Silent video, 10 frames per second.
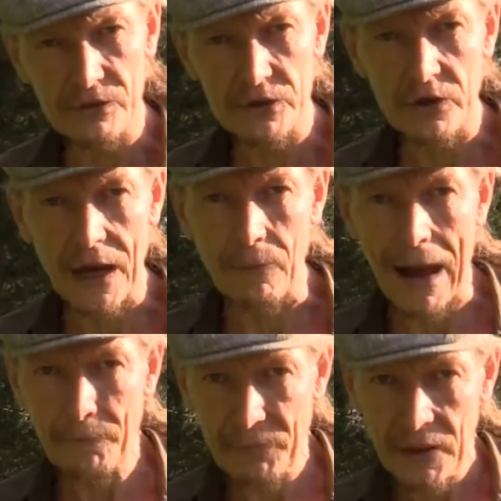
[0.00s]
to come
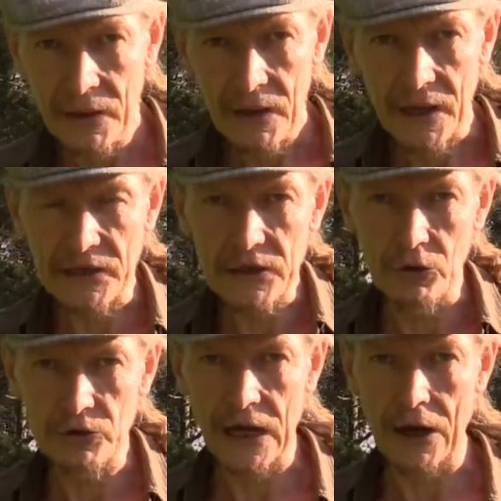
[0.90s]
up and
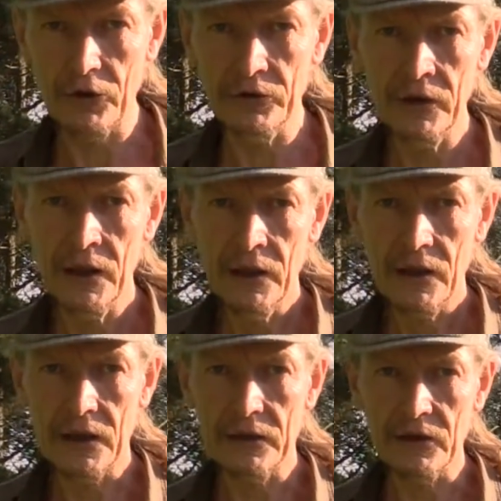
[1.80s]
go down
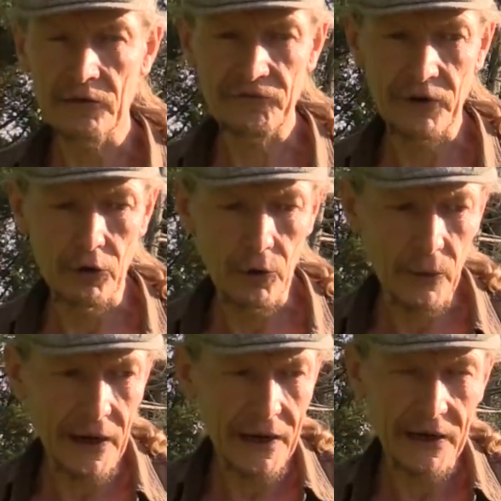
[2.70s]
and flow
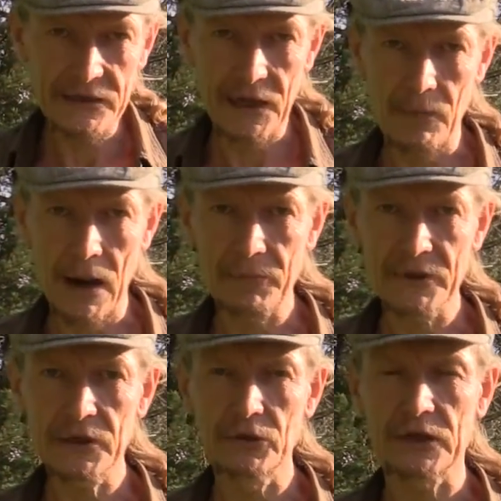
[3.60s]
away and come up
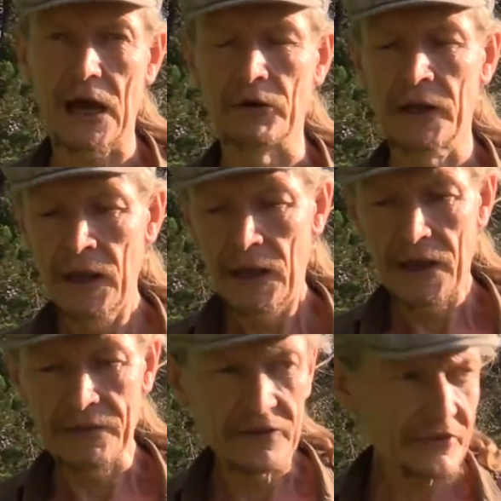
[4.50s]
and go down.
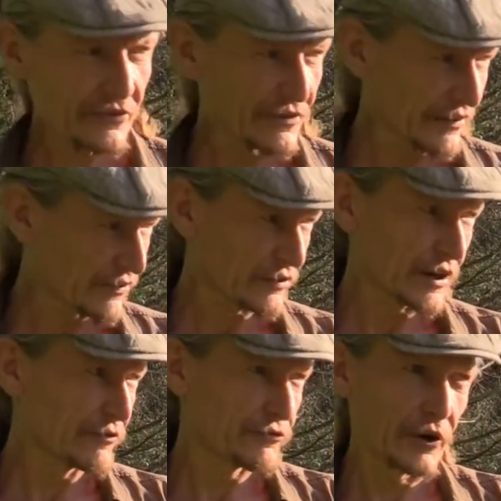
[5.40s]
And this is
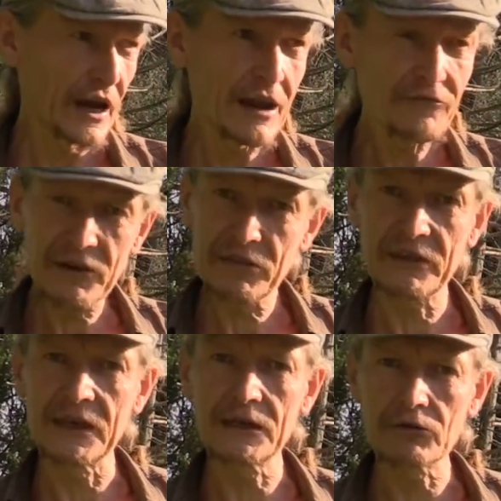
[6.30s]
necessary for
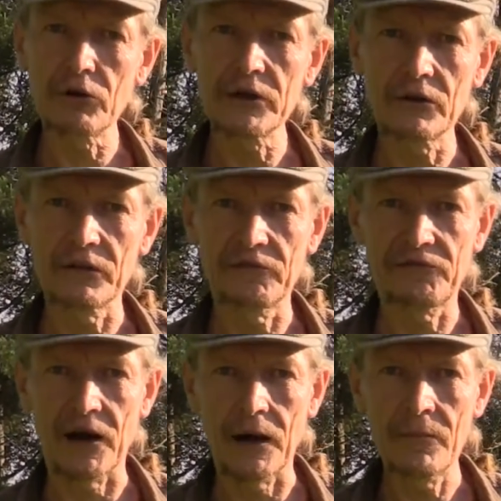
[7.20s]
everything growing on the
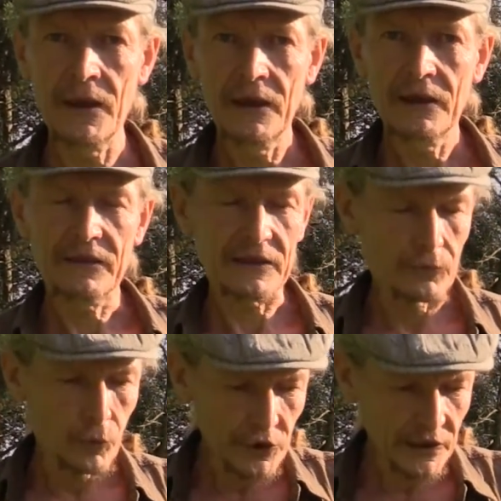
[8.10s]
farm, that
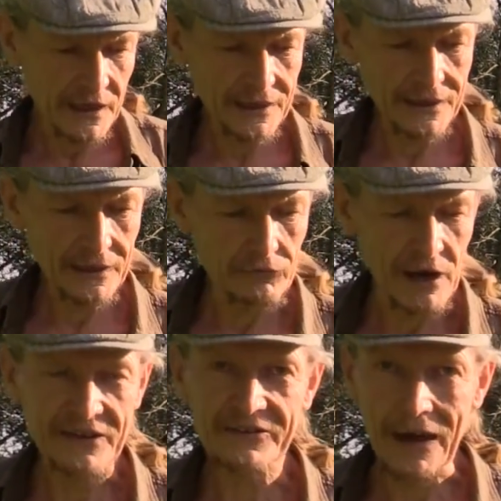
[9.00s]
the water can
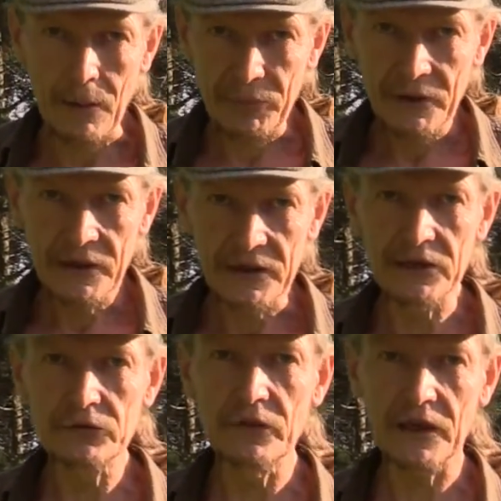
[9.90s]
rise up into the